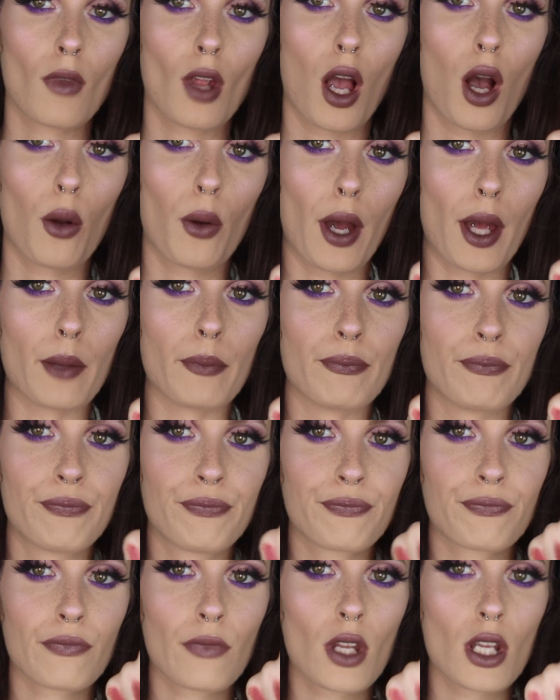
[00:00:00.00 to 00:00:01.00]
Okay.
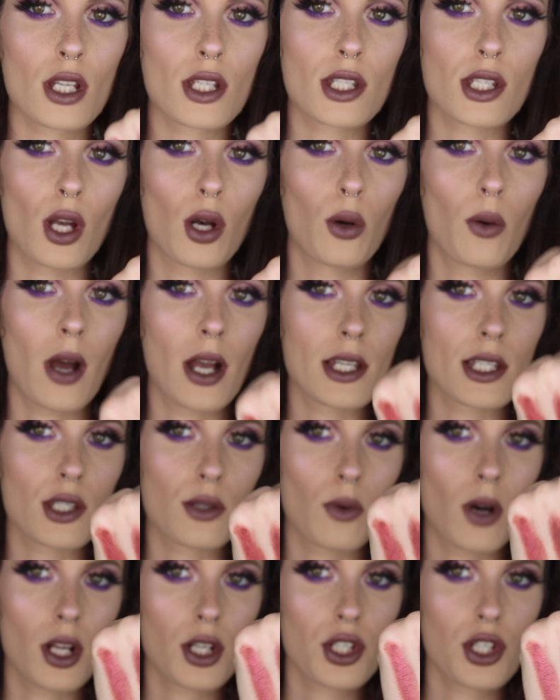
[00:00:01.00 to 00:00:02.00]
So I
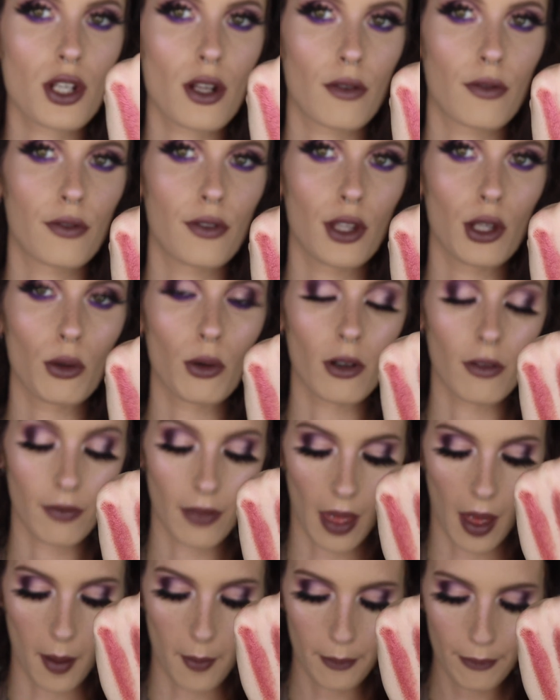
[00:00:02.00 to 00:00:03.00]
swatched a few of
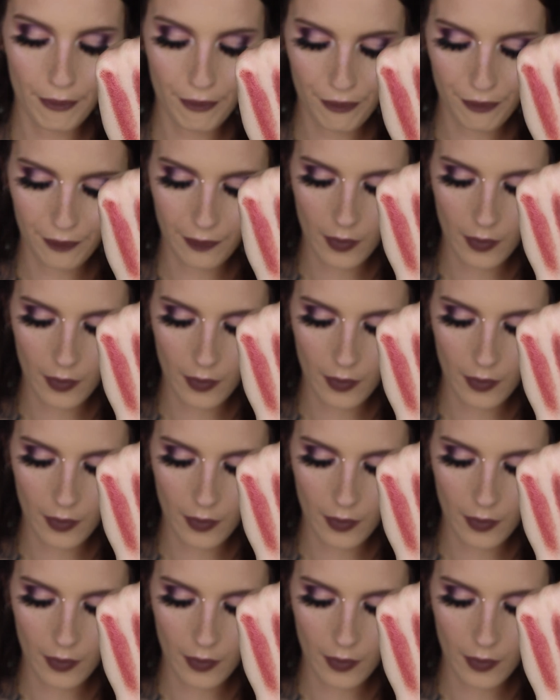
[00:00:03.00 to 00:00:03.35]
them.